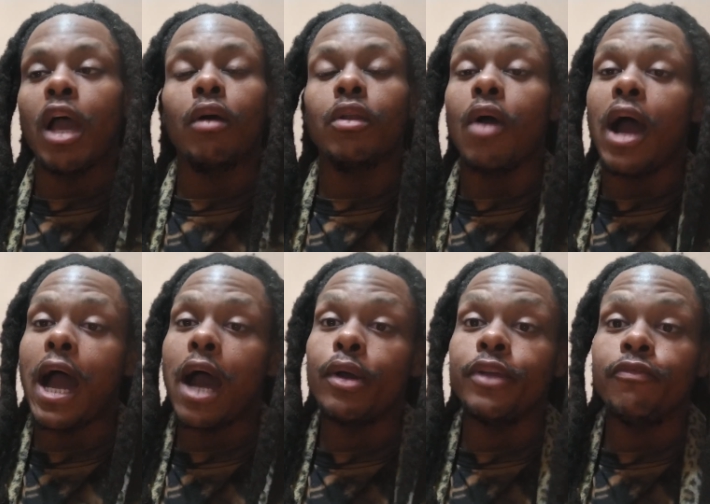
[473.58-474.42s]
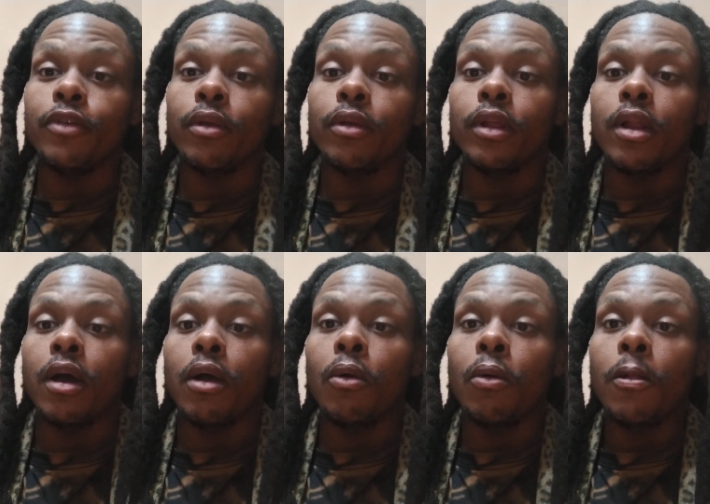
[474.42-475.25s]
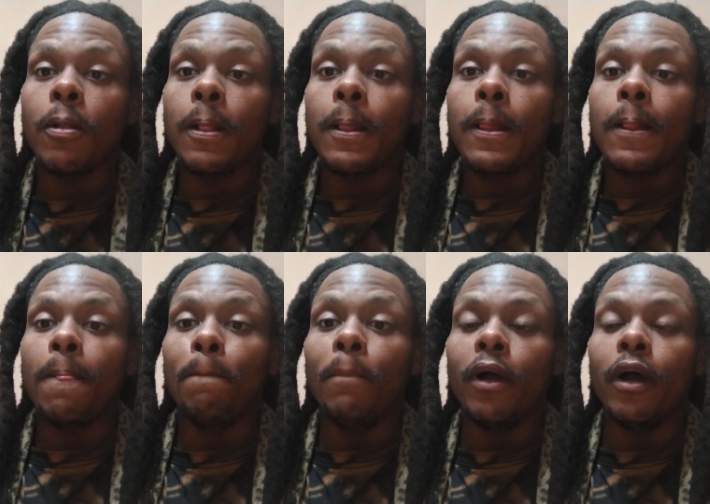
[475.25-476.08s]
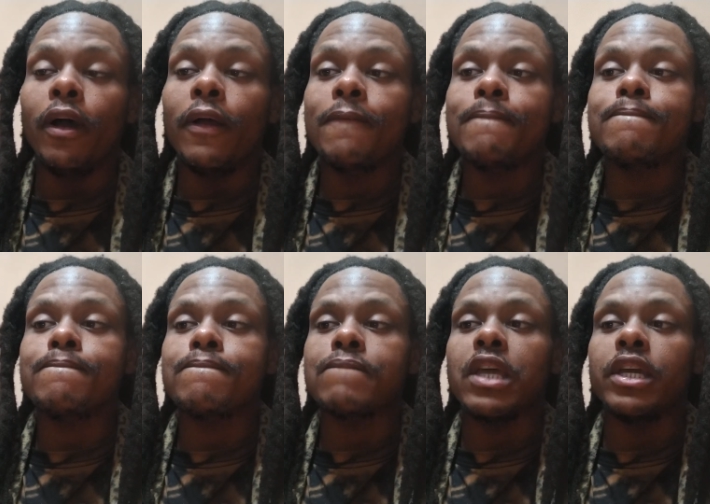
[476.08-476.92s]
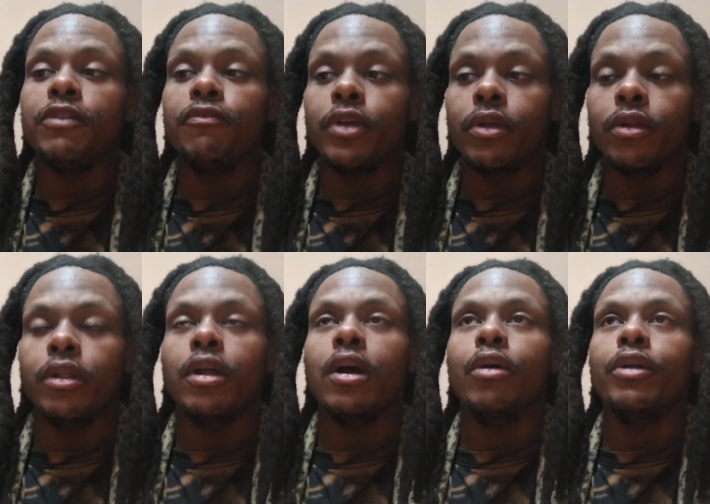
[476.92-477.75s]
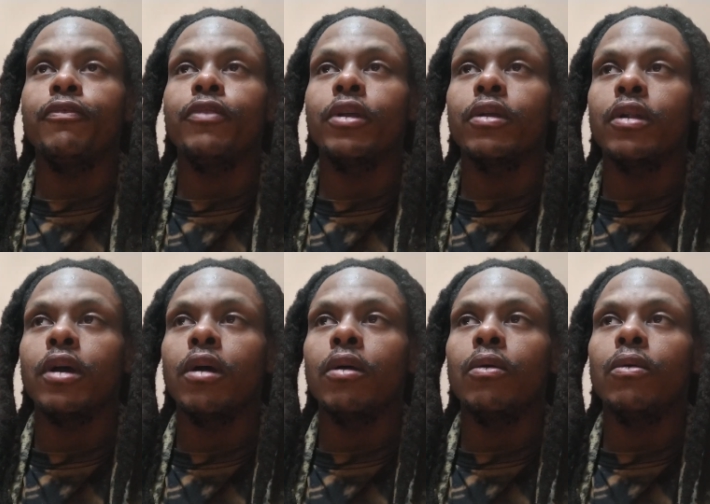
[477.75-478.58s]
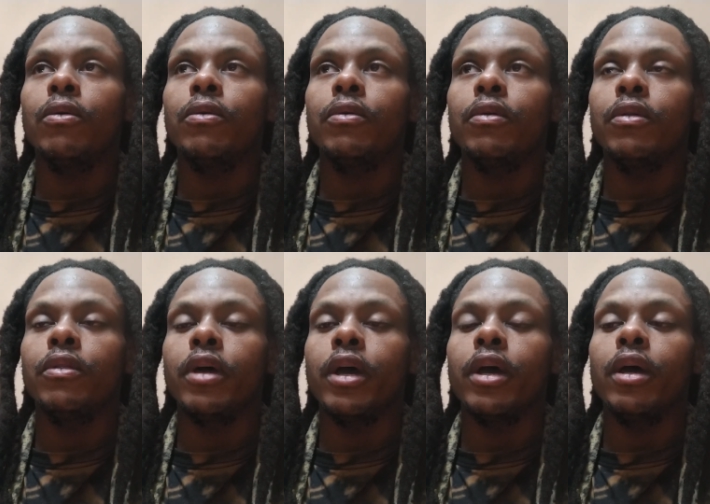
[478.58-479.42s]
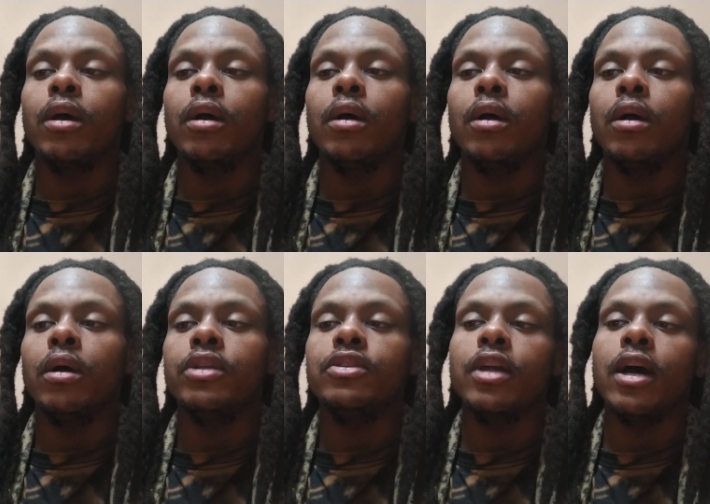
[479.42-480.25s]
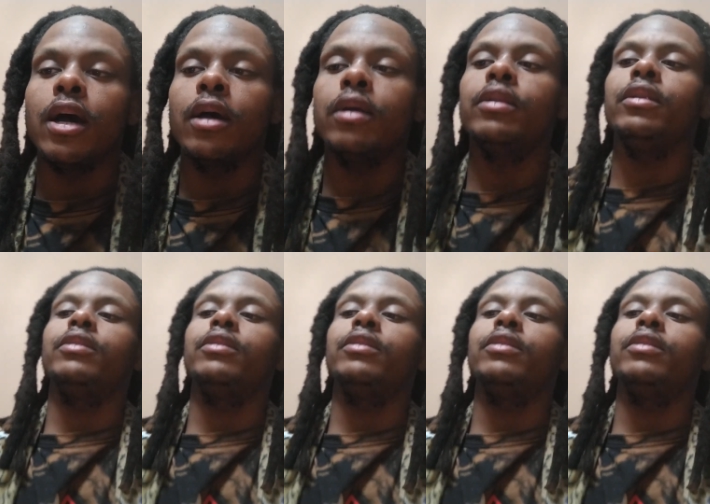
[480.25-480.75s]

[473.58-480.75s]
I don't know how he figured it out, but he figured it out. He figured out that uh, it's not